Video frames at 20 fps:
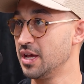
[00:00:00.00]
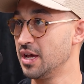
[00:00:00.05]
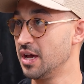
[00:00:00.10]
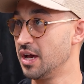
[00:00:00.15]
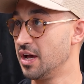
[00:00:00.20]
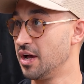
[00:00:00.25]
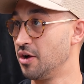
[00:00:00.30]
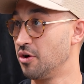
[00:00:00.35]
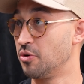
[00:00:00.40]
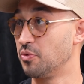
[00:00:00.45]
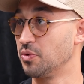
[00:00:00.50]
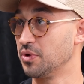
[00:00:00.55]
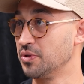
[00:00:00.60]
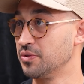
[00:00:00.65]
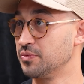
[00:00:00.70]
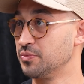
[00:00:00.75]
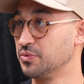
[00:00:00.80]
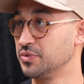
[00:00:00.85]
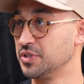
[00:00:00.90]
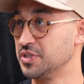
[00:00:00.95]
or
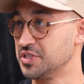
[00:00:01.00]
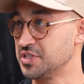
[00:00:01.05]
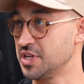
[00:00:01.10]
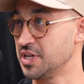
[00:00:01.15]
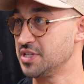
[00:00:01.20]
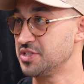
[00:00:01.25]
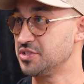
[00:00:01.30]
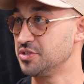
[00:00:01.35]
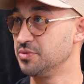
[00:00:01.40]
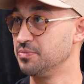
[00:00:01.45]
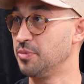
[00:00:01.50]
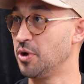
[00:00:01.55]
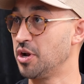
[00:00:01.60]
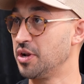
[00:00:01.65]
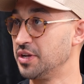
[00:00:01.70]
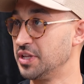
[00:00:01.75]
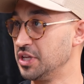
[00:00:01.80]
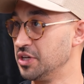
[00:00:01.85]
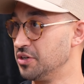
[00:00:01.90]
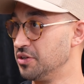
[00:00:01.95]
we discussed, you bought
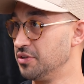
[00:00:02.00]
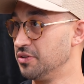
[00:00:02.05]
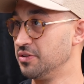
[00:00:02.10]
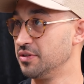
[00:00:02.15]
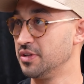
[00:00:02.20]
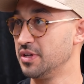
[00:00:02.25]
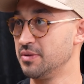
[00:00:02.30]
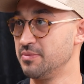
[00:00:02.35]
a deal